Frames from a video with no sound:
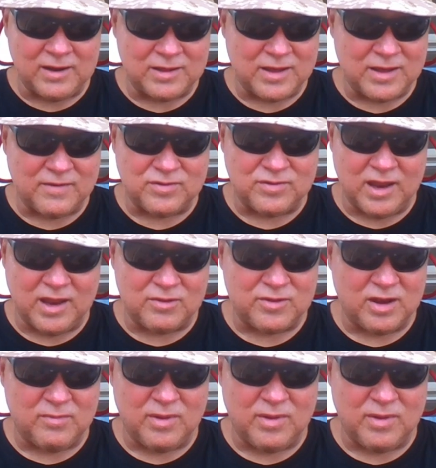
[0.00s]
As I've said, it's
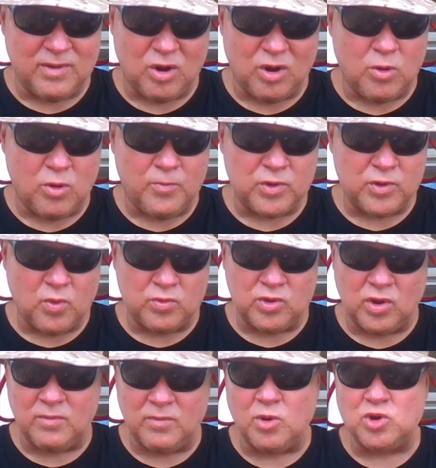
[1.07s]
going to be terrible.
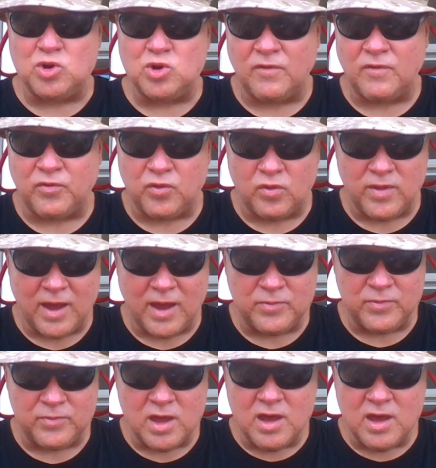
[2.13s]
Don't even put yourself through that.